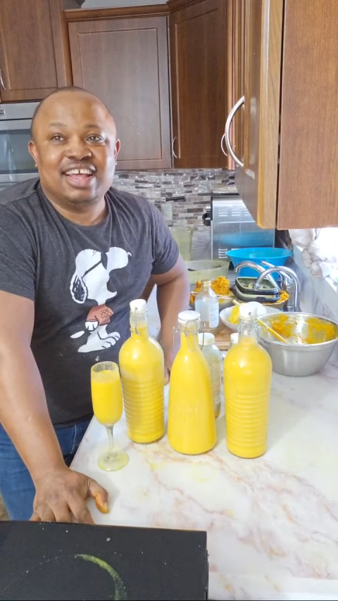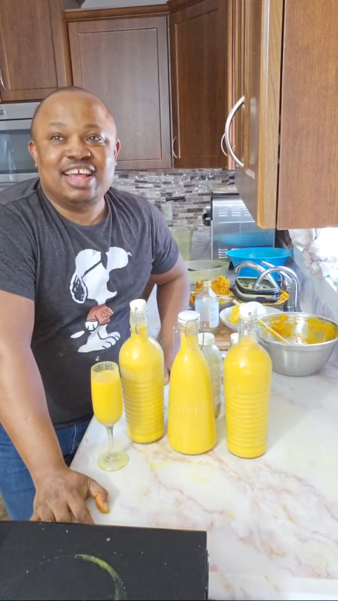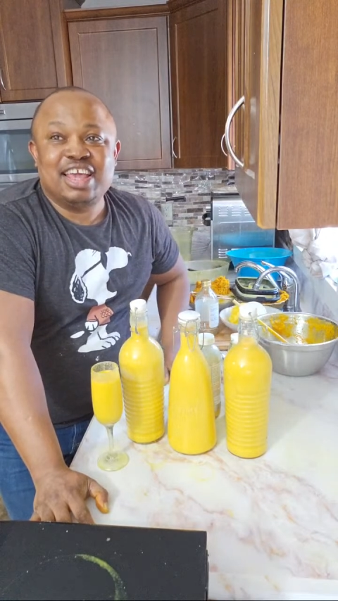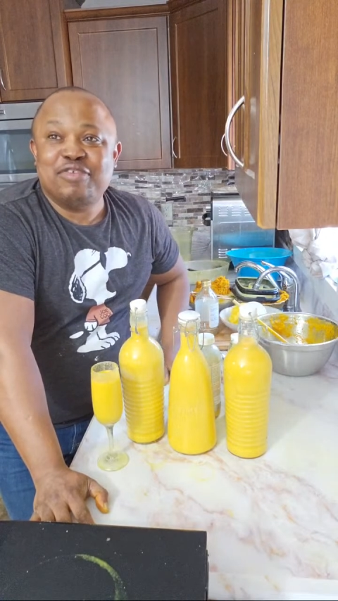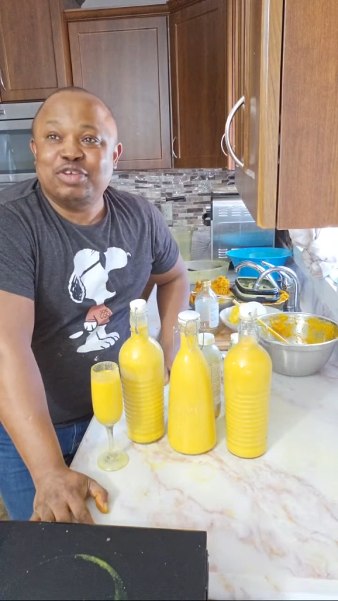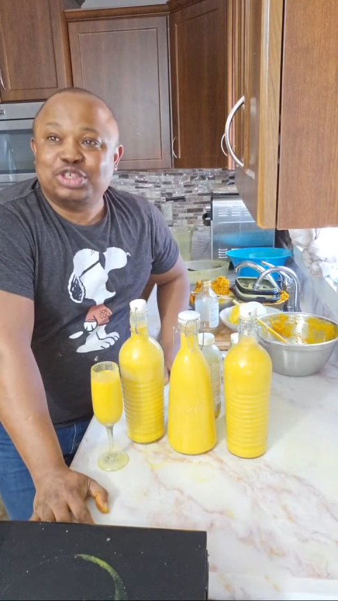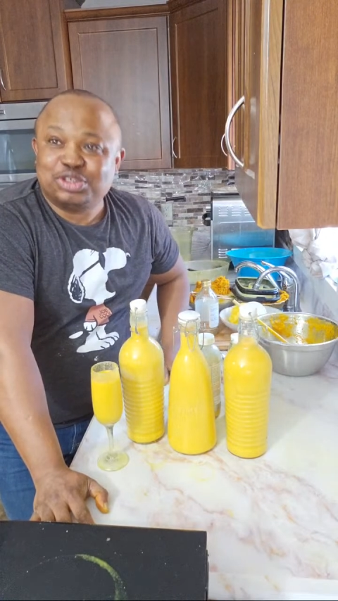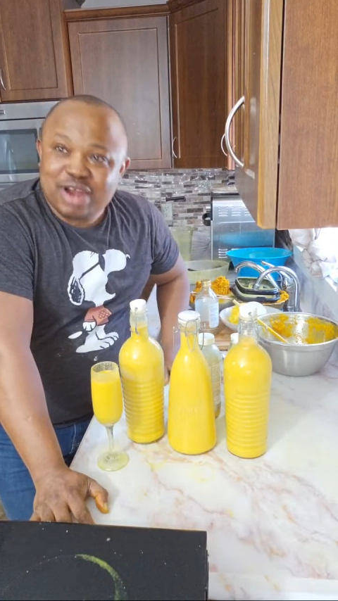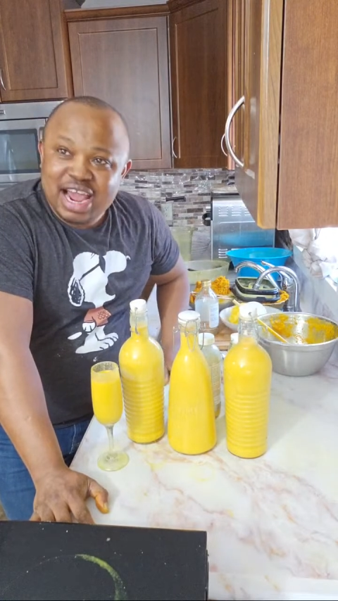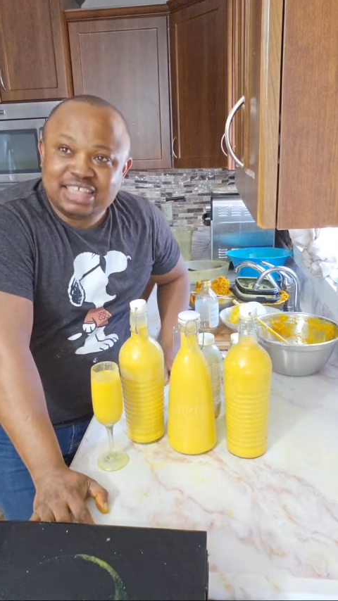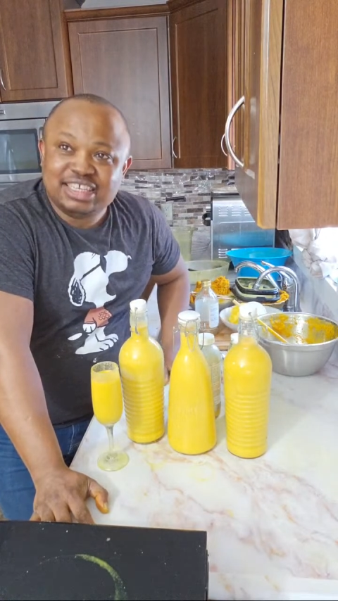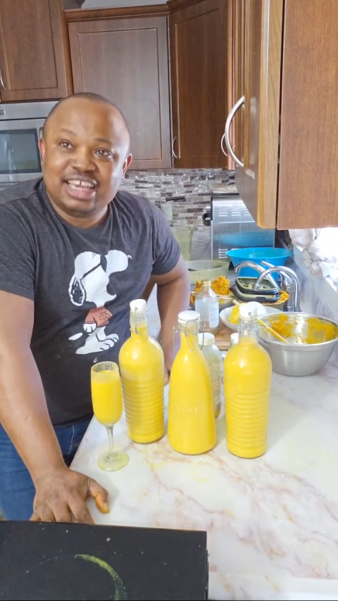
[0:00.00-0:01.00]
If you
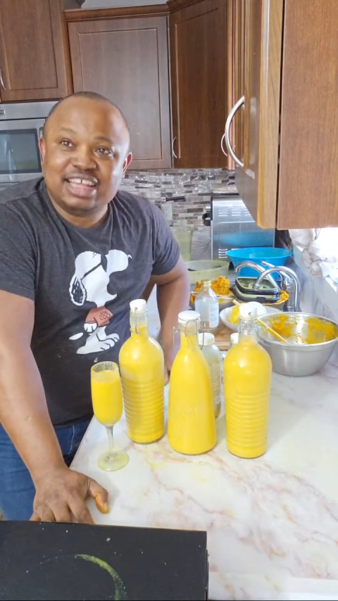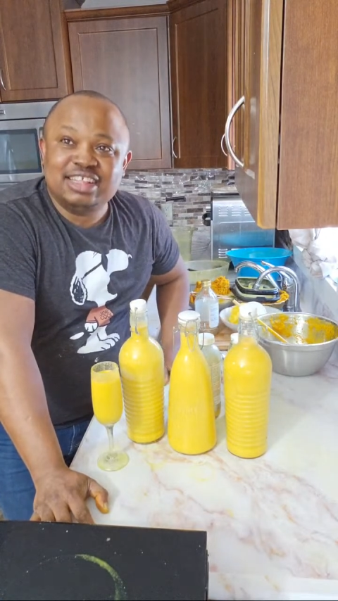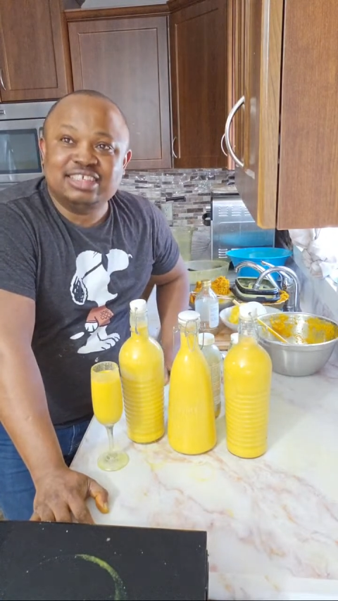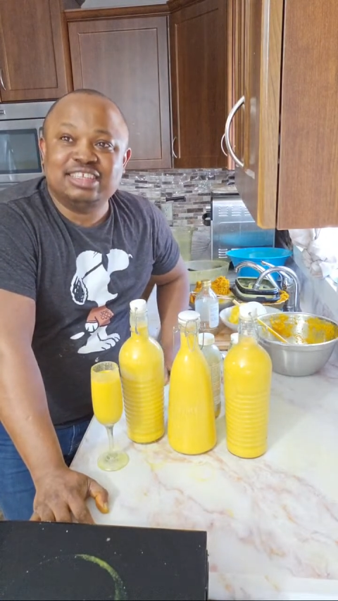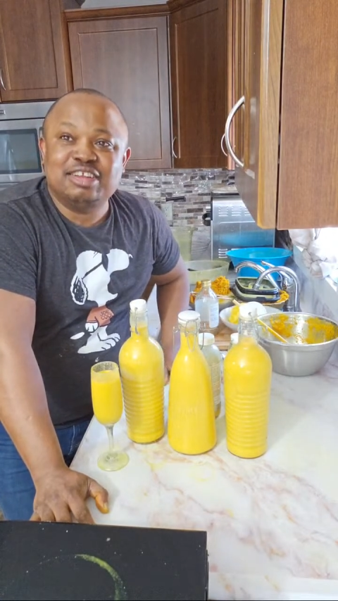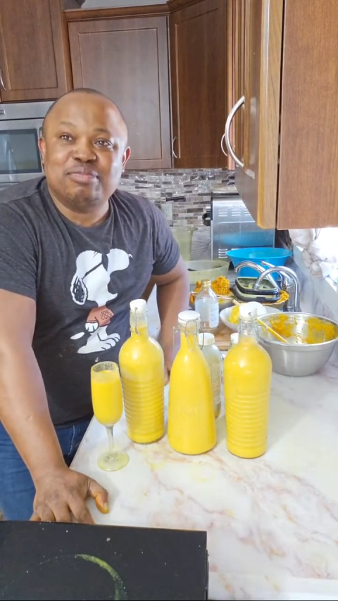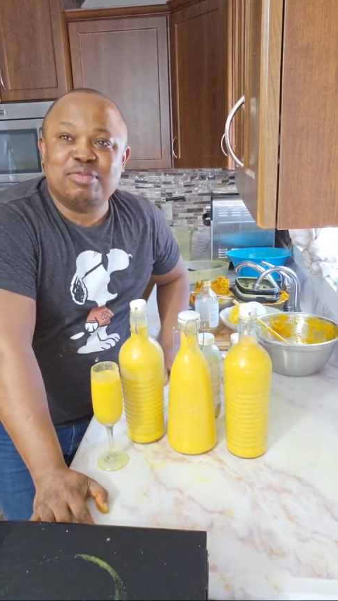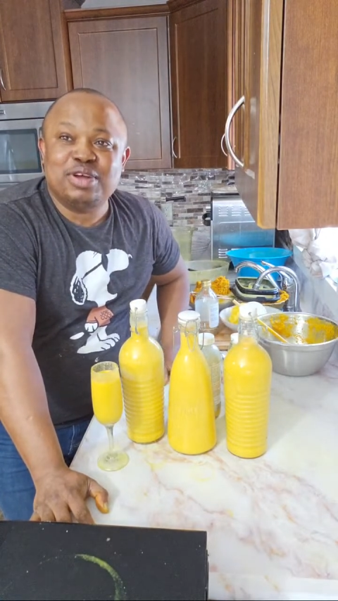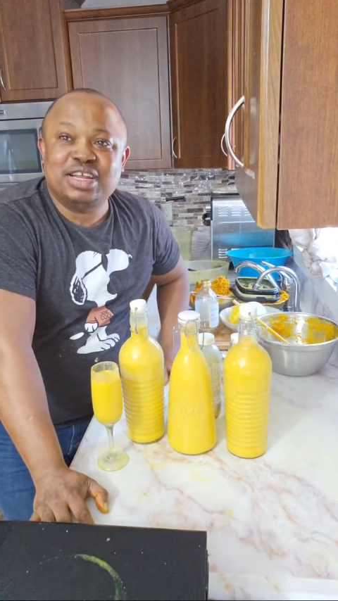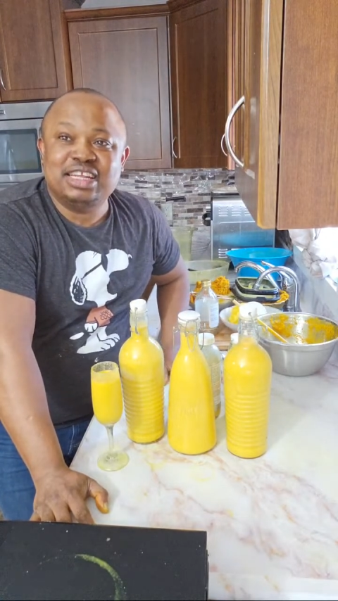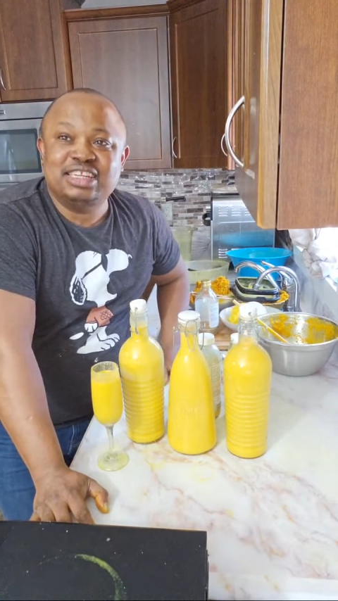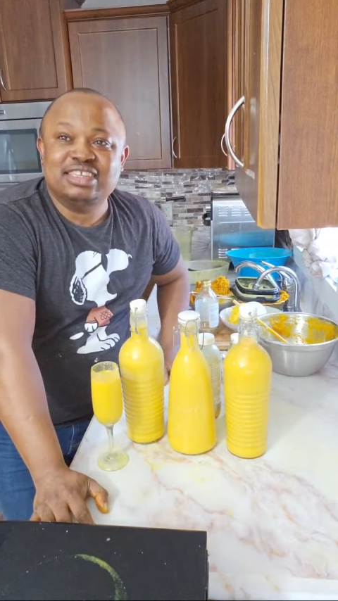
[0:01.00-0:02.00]
try taking this in the
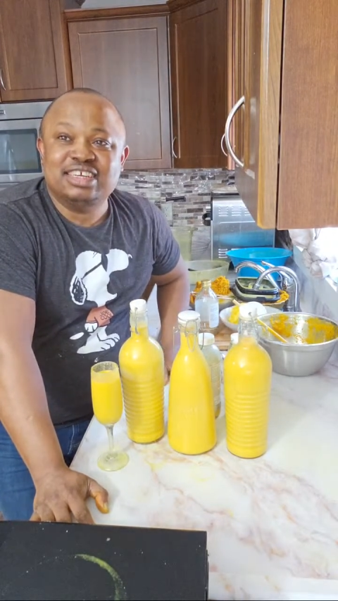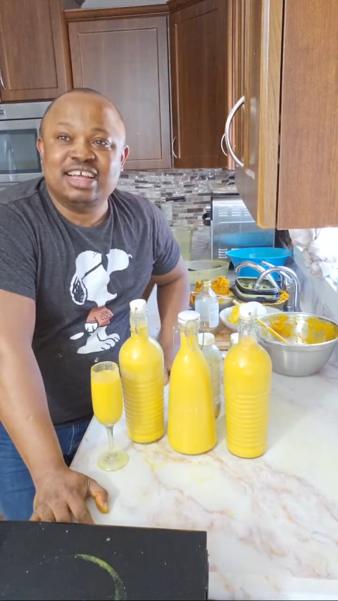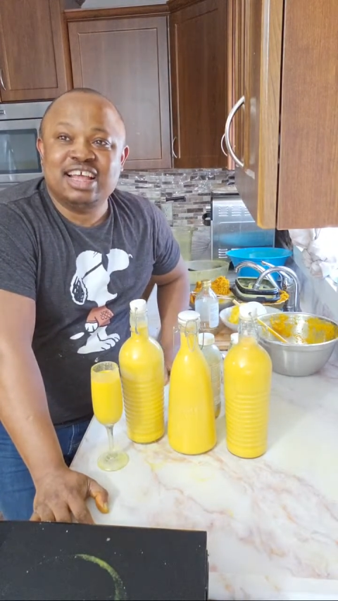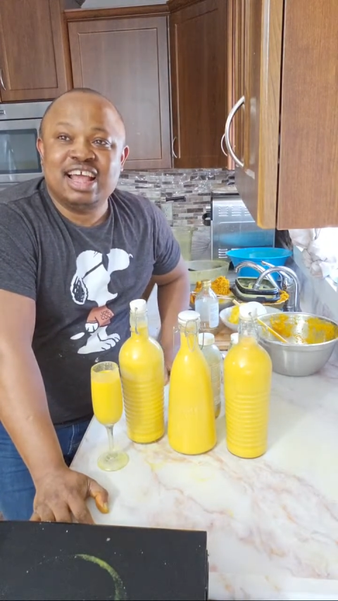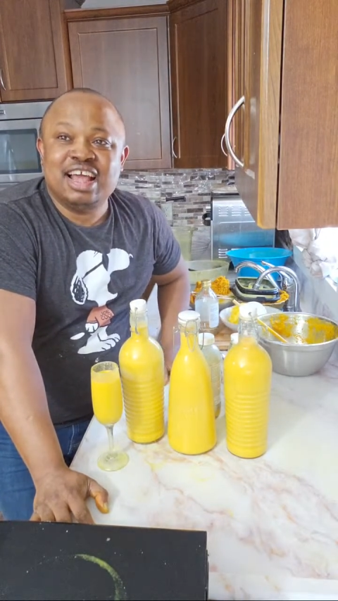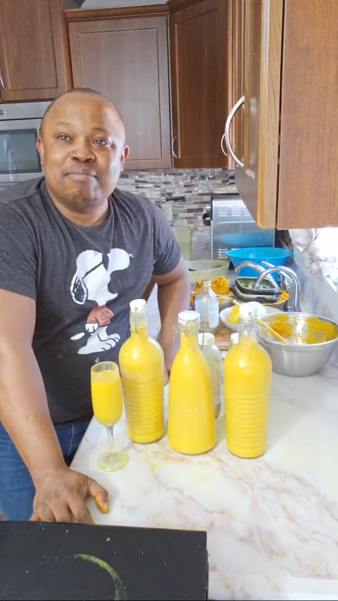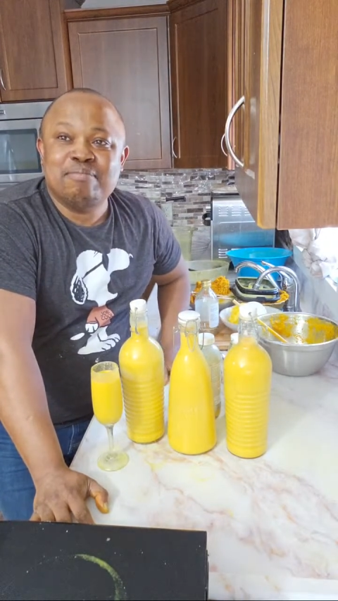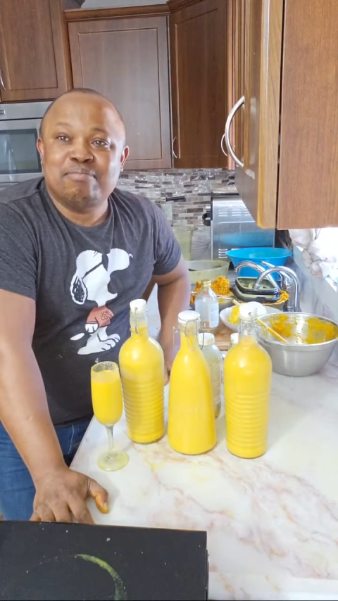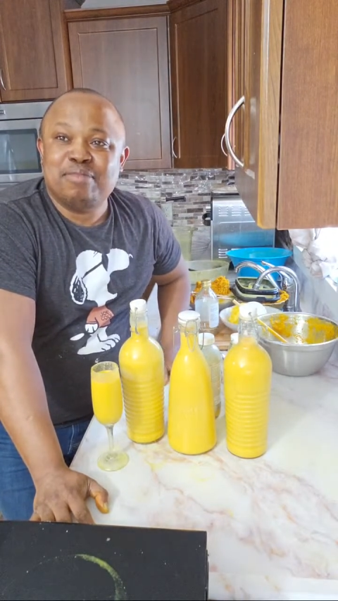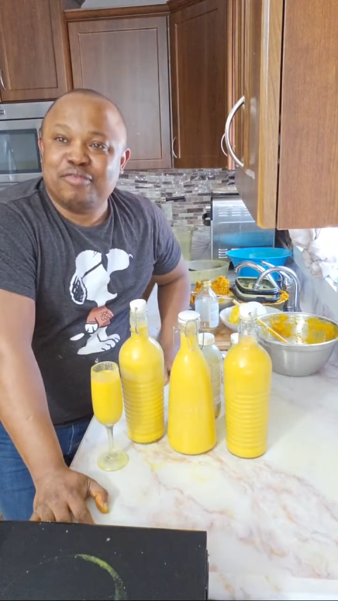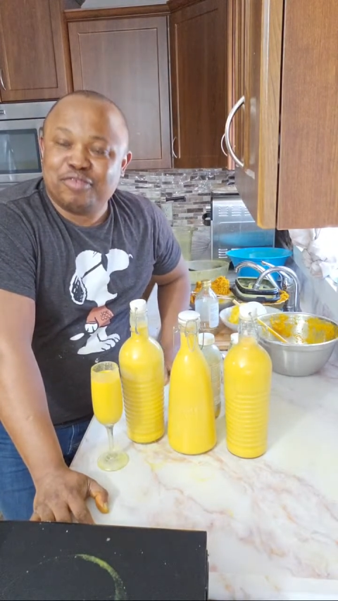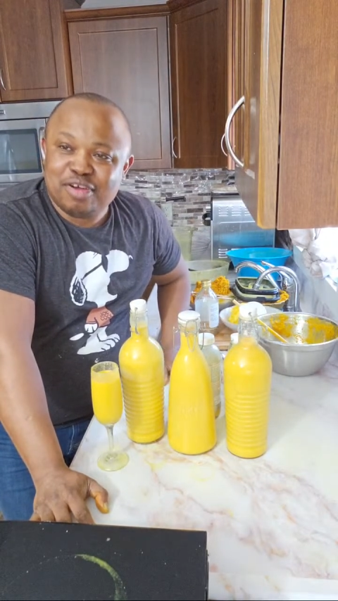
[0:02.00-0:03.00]
morning
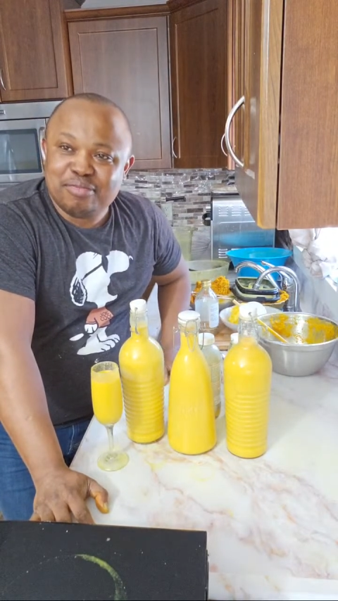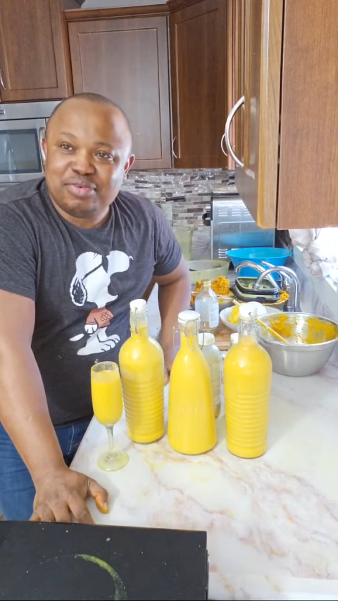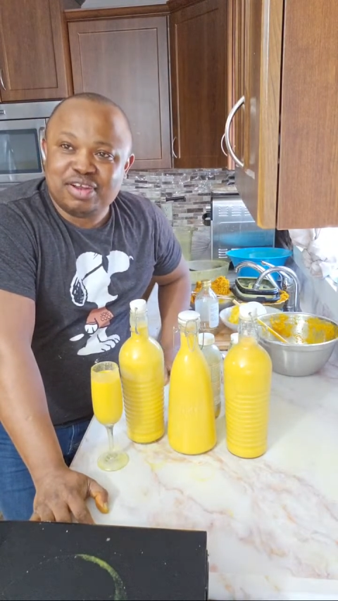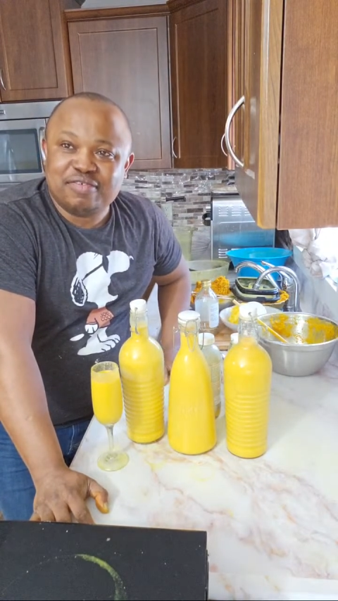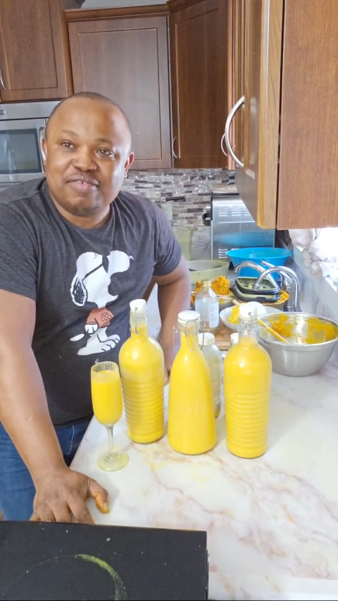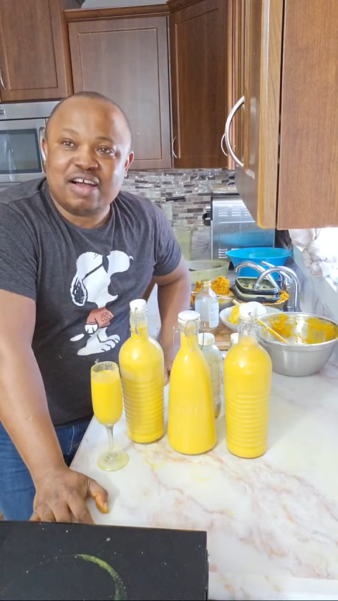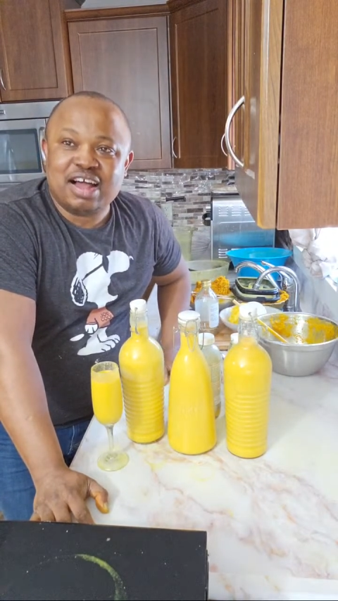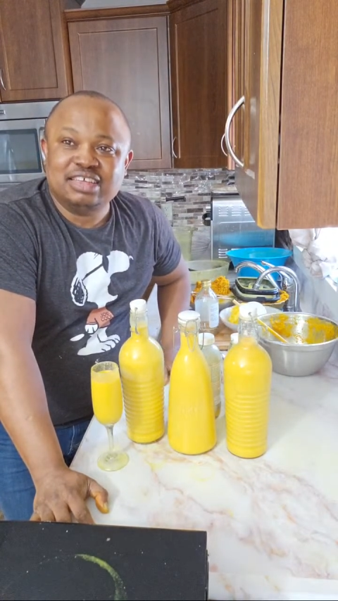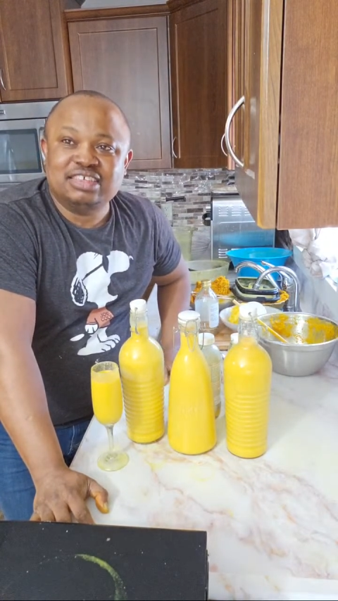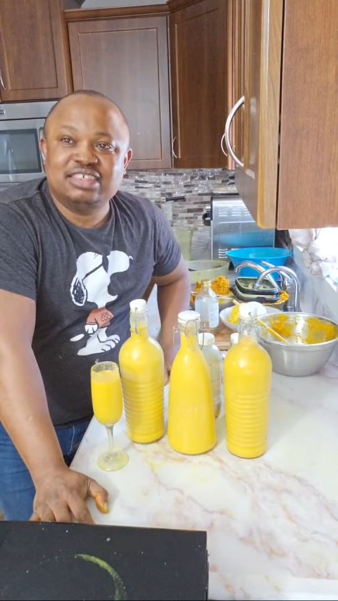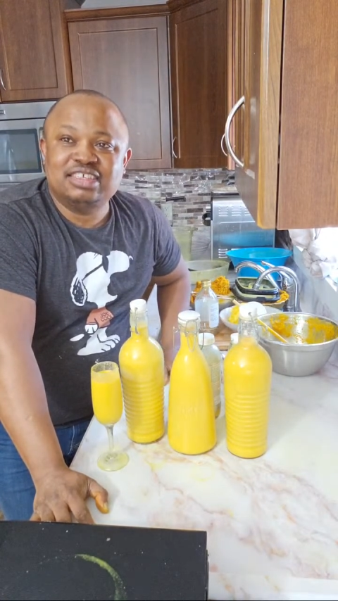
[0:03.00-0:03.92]
before breakfast,